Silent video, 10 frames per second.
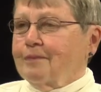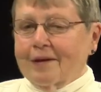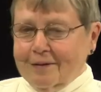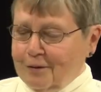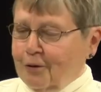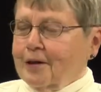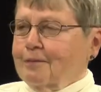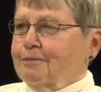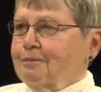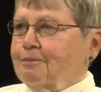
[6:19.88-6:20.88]
That's great.
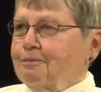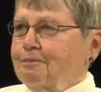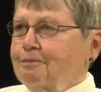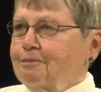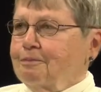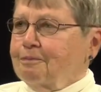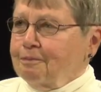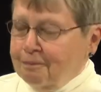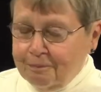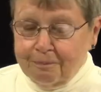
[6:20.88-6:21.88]

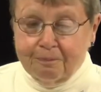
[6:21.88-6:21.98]
Now you were